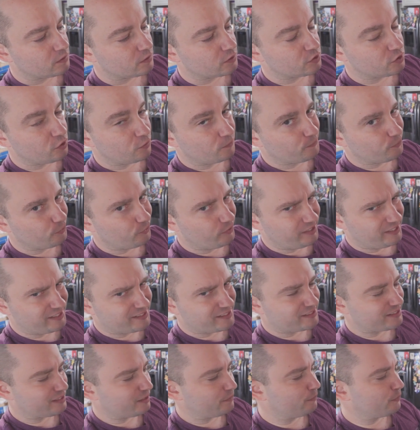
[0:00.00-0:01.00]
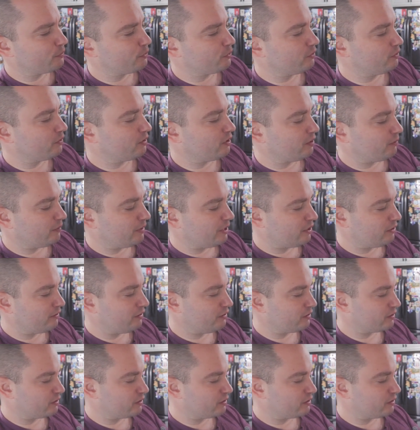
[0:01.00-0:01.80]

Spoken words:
So pretty simple how